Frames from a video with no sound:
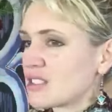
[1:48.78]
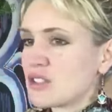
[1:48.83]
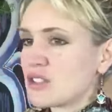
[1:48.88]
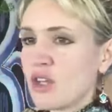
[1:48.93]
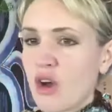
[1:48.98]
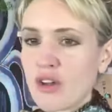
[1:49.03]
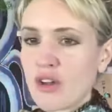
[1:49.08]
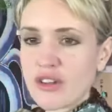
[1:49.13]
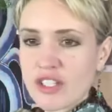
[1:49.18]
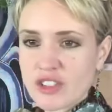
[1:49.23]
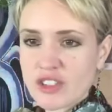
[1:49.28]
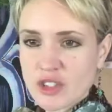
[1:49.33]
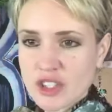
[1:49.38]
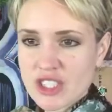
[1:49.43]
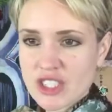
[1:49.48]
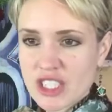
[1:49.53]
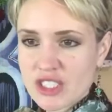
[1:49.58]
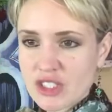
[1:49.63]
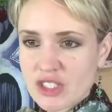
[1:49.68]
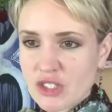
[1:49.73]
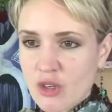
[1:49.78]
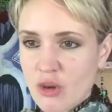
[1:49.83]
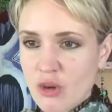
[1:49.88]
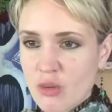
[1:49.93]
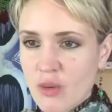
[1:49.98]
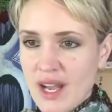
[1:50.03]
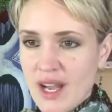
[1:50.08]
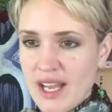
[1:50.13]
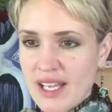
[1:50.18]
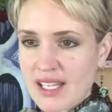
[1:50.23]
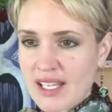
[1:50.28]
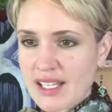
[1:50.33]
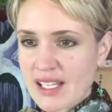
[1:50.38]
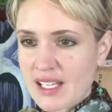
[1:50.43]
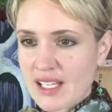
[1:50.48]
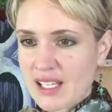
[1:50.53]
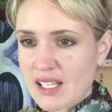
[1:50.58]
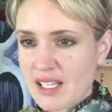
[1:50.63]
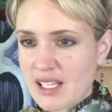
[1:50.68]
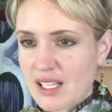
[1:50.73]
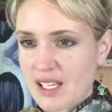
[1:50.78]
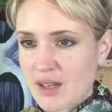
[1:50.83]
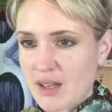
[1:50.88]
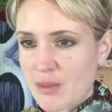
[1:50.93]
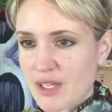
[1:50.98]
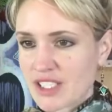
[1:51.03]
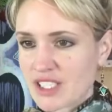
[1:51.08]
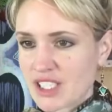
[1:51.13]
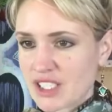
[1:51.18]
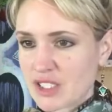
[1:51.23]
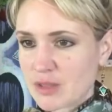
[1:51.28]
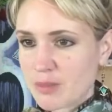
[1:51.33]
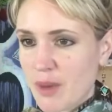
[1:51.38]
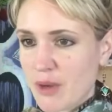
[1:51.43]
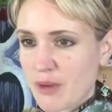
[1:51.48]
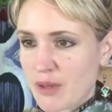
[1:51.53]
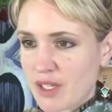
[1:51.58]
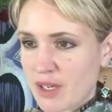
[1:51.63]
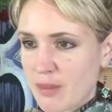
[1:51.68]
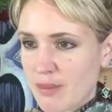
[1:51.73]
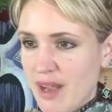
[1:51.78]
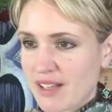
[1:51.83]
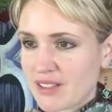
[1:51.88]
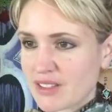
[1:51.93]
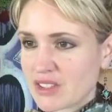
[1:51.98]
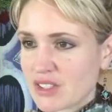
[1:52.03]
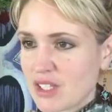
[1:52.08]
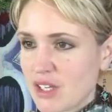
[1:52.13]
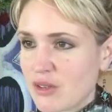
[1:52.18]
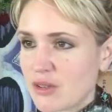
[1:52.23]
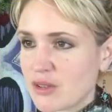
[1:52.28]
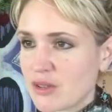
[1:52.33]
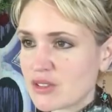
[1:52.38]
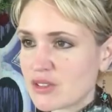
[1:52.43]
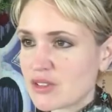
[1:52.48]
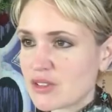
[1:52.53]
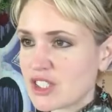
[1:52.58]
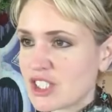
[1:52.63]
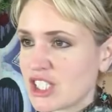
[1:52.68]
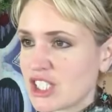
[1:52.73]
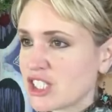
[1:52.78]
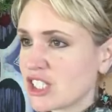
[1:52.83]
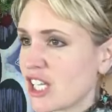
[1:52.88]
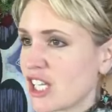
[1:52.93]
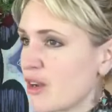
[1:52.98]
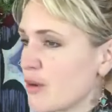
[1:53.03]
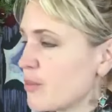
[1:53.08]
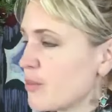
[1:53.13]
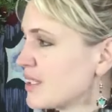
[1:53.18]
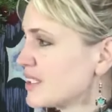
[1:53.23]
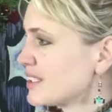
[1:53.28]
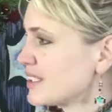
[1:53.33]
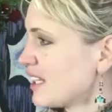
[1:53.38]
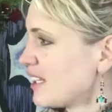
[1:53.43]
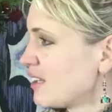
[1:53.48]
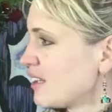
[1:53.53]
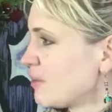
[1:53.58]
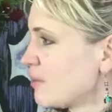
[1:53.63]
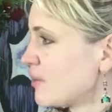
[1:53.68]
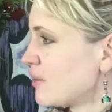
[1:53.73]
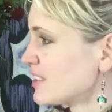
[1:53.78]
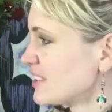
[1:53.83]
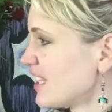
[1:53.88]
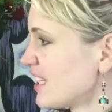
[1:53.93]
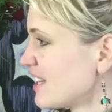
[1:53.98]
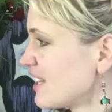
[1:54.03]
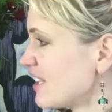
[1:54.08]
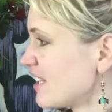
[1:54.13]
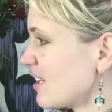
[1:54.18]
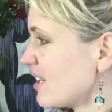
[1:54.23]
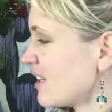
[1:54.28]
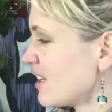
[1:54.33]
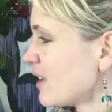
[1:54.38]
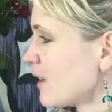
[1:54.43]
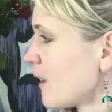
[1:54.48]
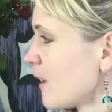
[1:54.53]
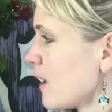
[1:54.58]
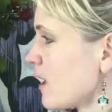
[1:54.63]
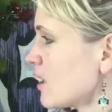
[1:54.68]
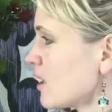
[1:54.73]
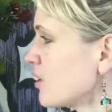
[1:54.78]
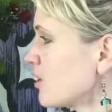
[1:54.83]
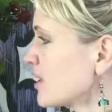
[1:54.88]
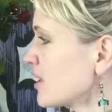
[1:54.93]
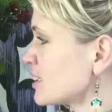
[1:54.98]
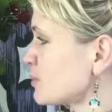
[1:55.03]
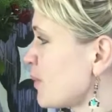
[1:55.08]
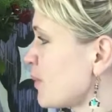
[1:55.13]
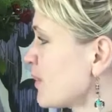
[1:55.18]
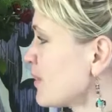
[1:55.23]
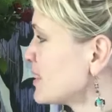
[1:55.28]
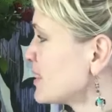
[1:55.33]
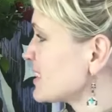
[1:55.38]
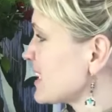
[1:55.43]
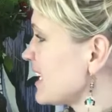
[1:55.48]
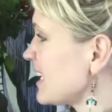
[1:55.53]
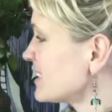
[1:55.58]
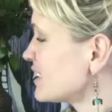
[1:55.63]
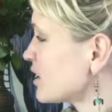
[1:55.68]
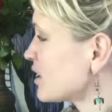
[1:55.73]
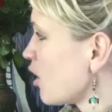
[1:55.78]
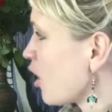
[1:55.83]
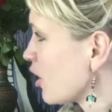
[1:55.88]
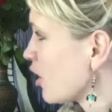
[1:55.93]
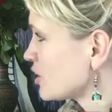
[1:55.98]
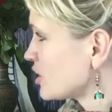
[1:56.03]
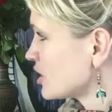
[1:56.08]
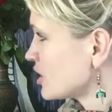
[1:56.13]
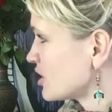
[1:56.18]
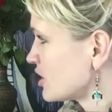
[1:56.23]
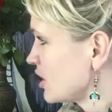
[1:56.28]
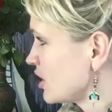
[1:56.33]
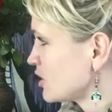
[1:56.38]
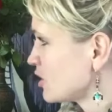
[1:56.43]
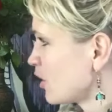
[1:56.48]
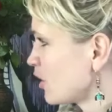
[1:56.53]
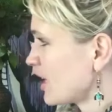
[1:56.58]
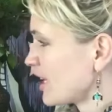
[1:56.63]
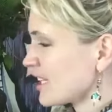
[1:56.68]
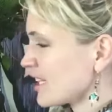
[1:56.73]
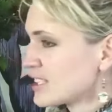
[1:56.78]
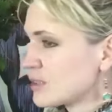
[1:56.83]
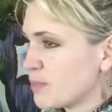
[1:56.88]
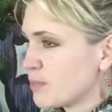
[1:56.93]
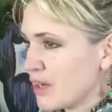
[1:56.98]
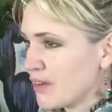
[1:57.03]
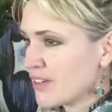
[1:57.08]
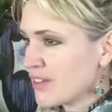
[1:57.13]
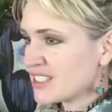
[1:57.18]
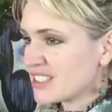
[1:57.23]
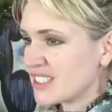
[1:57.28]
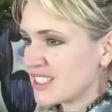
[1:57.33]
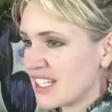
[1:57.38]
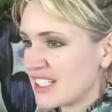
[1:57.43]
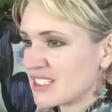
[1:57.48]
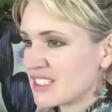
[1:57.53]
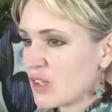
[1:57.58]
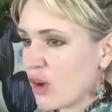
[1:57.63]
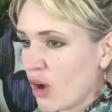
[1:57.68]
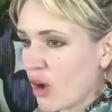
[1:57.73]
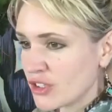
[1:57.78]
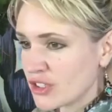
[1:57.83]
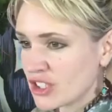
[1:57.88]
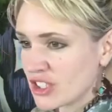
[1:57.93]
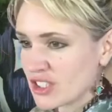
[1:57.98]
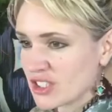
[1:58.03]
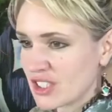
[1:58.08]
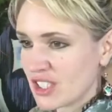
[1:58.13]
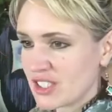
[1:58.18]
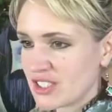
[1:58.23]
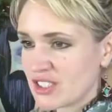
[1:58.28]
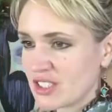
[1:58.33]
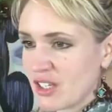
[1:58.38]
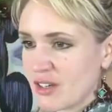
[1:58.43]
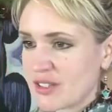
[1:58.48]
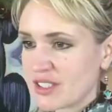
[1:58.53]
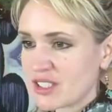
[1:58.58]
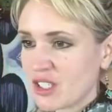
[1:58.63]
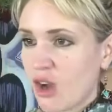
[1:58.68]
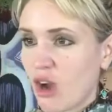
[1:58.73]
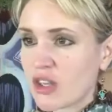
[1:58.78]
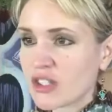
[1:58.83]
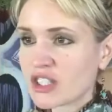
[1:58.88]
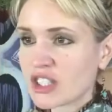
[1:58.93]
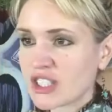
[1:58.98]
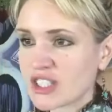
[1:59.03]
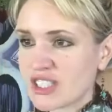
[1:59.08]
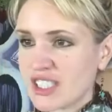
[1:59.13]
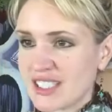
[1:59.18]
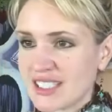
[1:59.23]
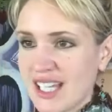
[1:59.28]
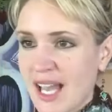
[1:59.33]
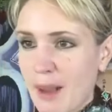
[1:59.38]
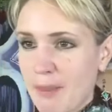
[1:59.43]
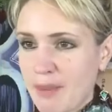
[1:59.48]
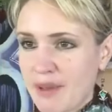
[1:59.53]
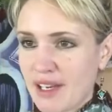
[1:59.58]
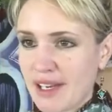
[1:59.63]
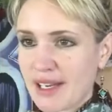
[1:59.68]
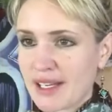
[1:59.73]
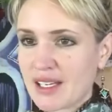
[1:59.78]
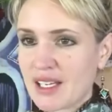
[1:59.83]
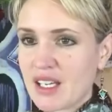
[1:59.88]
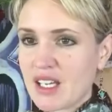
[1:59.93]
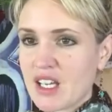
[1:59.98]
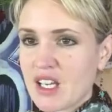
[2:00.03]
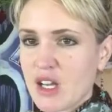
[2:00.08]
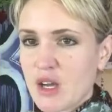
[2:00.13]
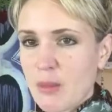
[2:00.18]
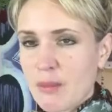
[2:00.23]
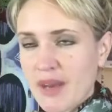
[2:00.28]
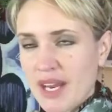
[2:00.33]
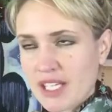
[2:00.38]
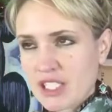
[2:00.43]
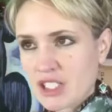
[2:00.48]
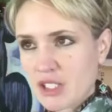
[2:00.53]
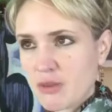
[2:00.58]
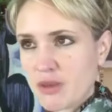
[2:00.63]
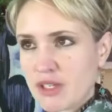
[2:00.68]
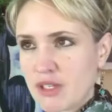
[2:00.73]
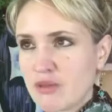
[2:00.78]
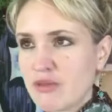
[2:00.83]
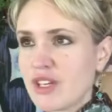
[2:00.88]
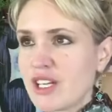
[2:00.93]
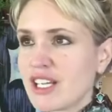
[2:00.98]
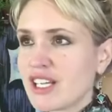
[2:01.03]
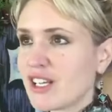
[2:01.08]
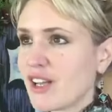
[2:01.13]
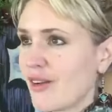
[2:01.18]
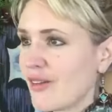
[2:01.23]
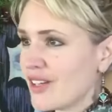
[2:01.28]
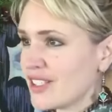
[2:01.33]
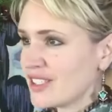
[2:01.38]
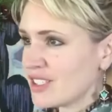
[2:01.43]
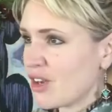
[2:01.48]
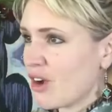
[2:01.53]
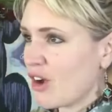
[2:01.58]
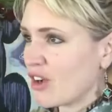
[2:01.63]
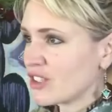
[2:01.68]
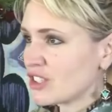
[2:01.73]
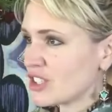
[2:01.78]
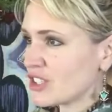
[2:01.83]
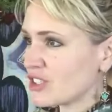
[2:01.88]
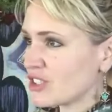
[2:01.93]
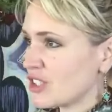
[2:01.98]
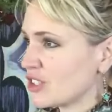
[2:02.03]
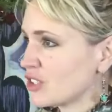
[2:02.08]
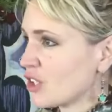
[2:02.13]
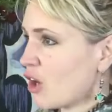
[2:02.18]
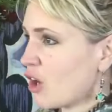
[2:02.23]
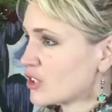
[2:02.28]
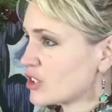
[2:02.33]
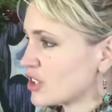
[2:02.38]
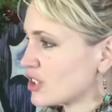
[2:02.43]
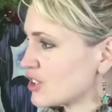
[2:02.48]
that's not the traditional way in which it's spoken about. So traditionally it would be said, be said that your experience is consciousness, or the experience is consciousness. There is consciousness happening. But actually when you really go into consciousness,